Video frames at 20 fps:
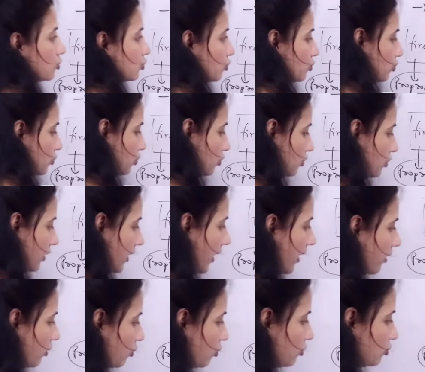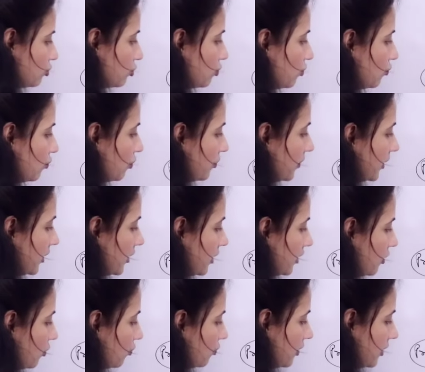So that also would be
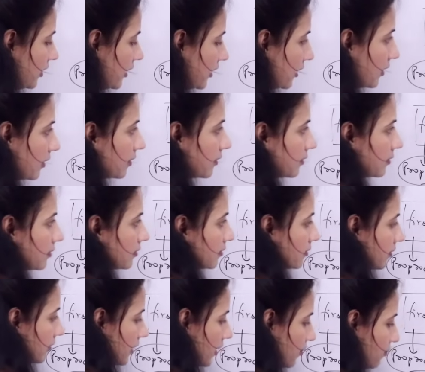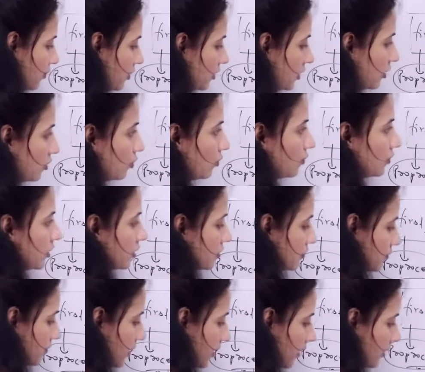included here, everything of
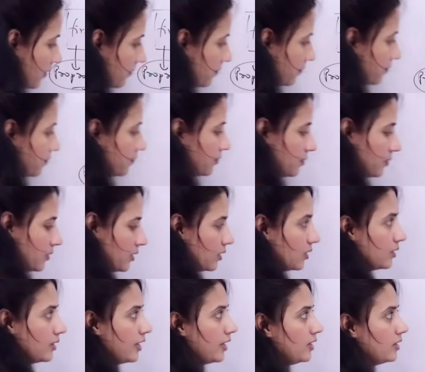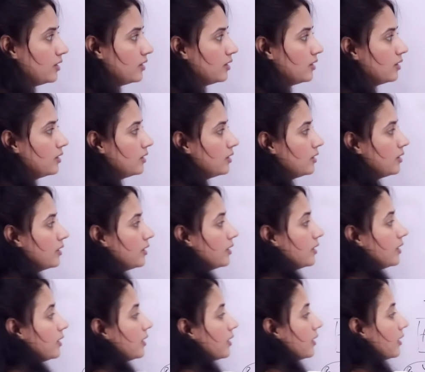this file, right?
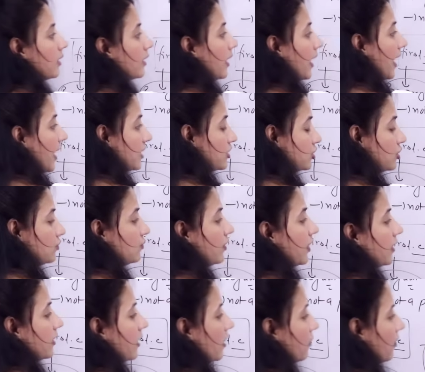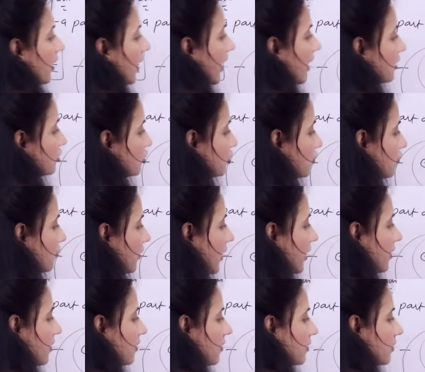Hash define. Now hash
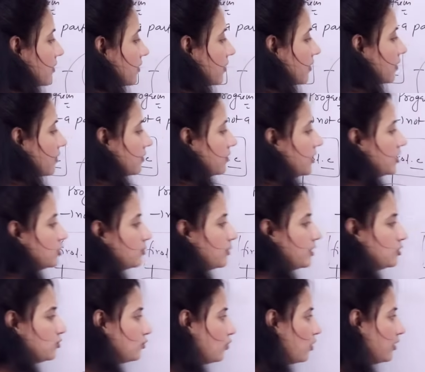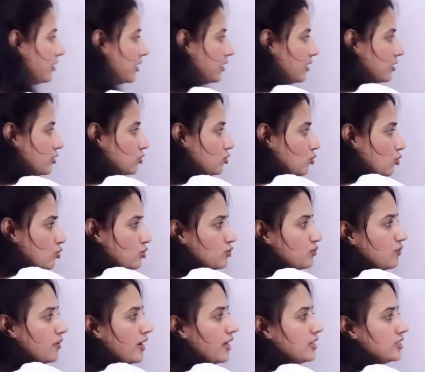define, this means what? In a
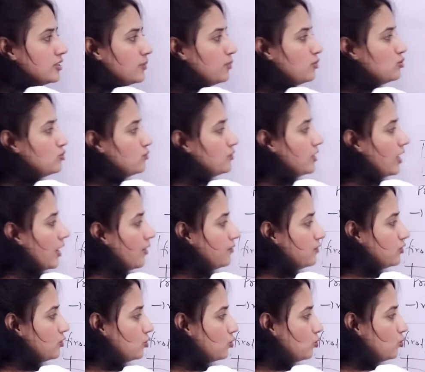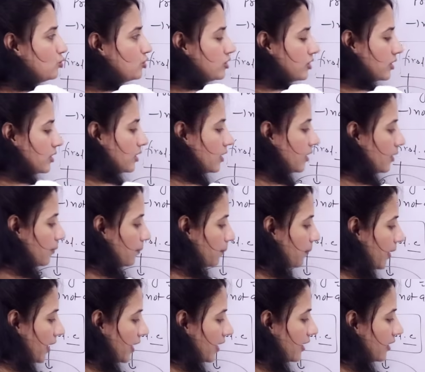source file, suppose we have used
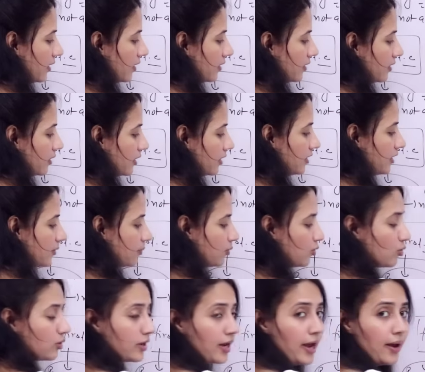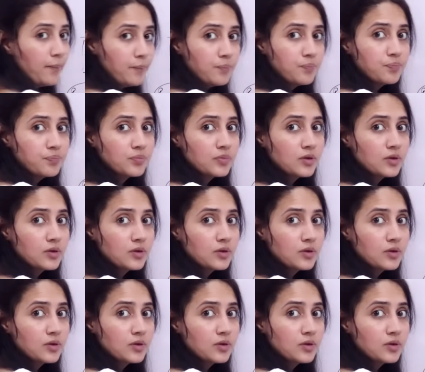pi in a program.